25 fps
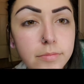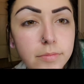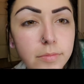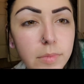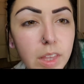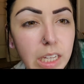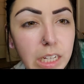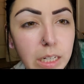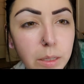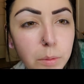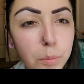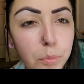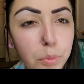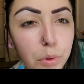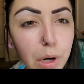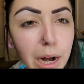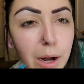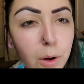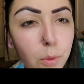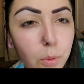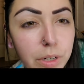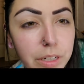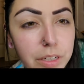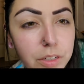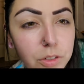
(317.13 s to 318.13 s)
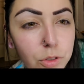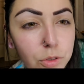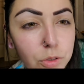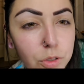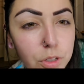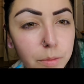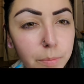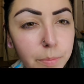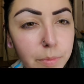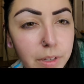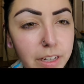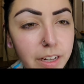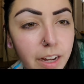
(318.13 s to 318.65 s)
like a brow wiz or
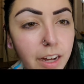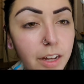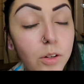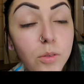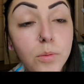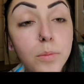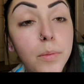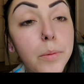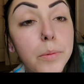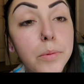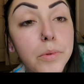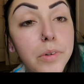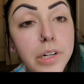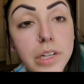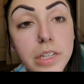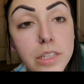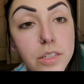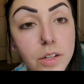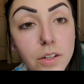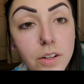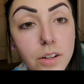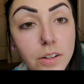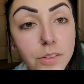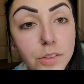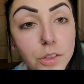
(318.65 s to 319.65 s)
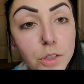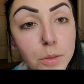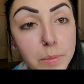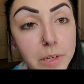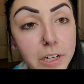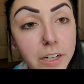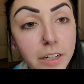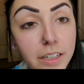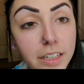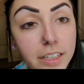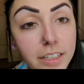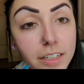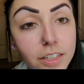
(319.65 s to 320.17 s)
something. I don't remember what it's called, to be
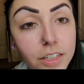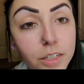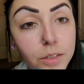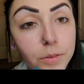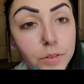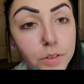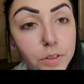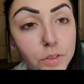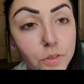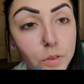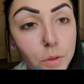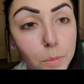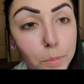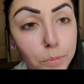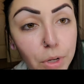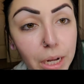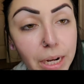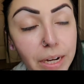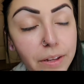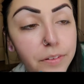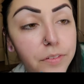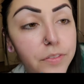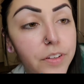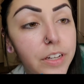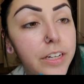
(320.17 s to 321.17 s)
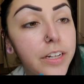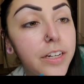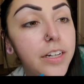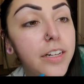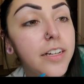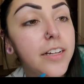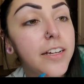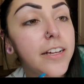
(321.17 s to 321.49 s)
honest. It was from Benefit.